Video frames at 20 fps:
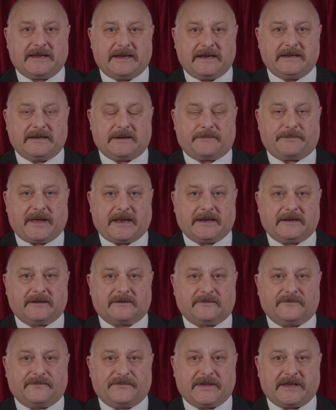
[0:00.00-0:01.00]

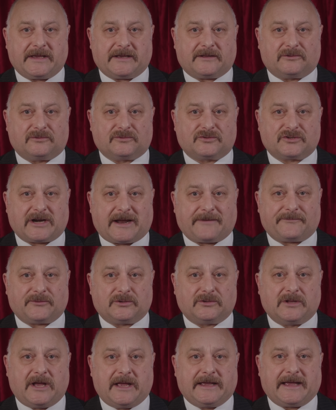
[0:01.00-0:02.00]
independent vehicle
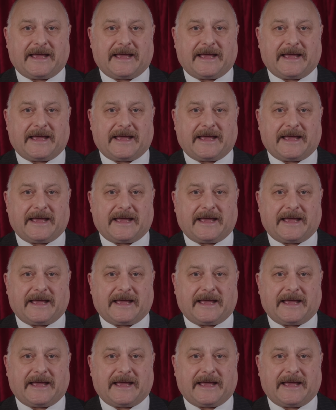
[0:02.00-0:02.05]
travel